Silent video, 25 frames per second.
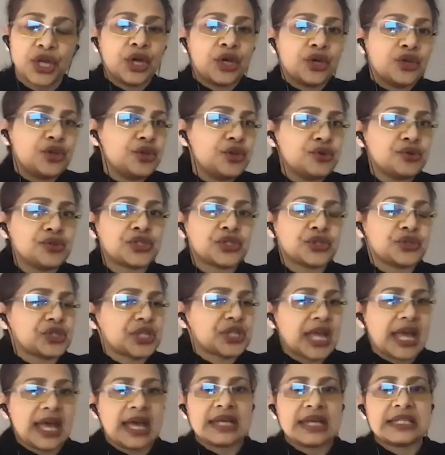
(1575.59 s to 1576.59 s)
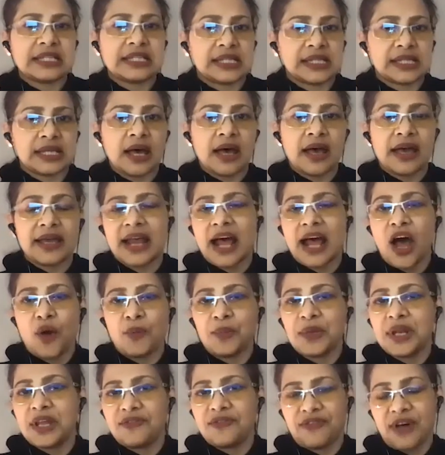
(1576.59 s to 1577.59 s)
Users can decide how
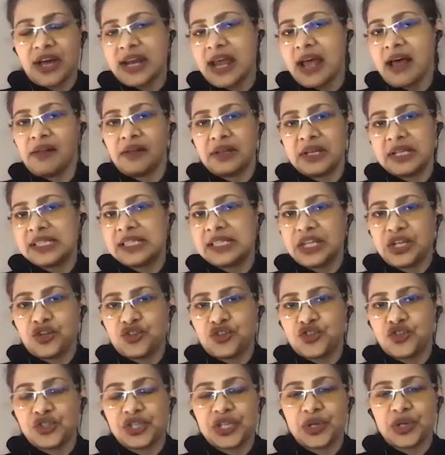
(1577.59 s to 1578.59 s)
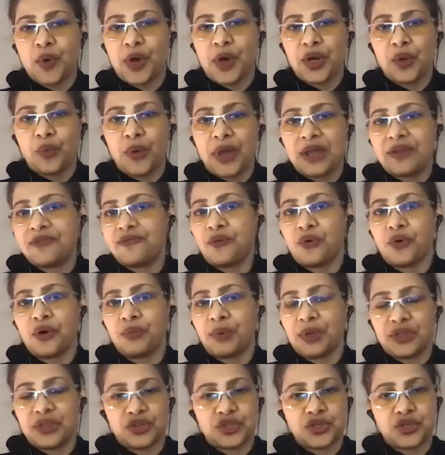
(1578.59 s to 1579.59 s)
many finality signatures they want to wait for and
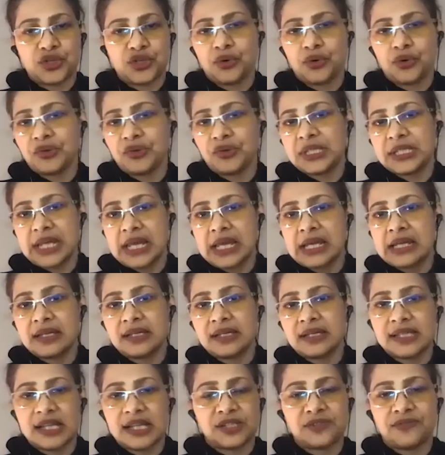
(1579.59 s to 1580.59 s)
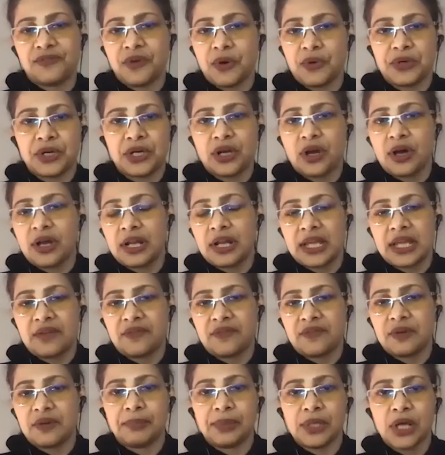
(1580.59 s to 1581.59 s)
what the total stake is that's voted on a
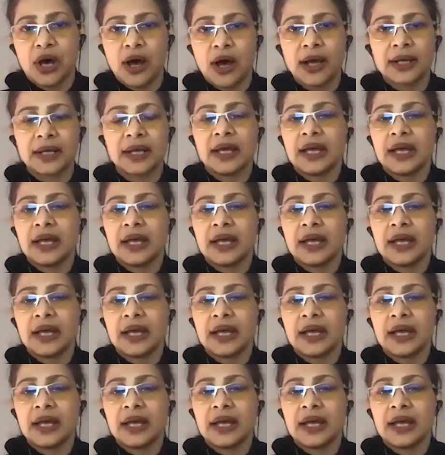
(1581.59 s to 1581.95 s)
given block.